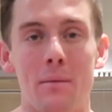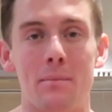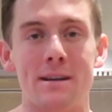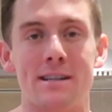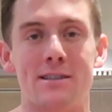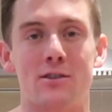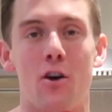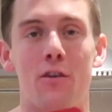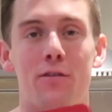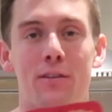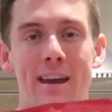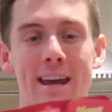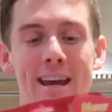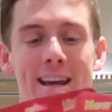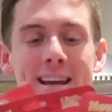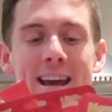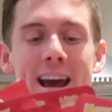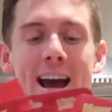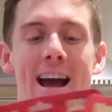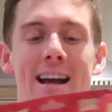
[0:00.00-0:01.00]
the Biscoff
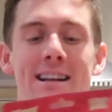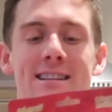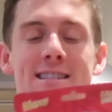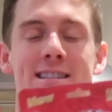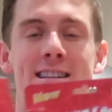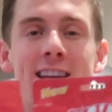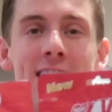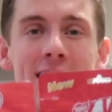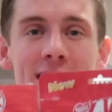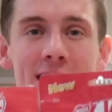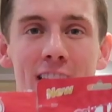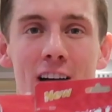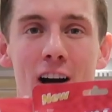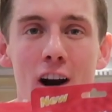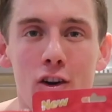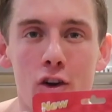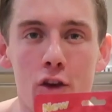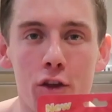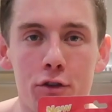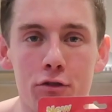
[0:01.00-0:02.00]
Kit Kats?
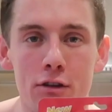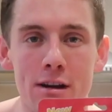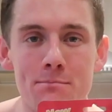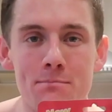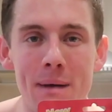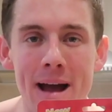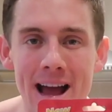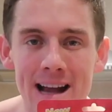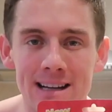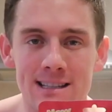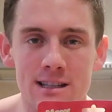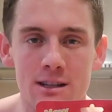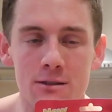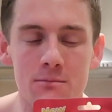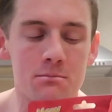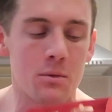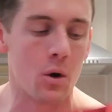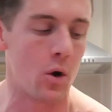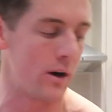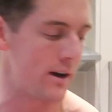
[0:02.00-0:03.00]
I've got 3 bags of
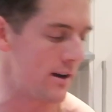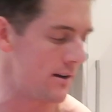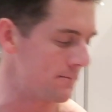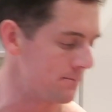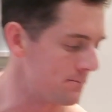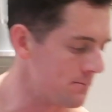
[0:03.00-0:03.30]
them, boy.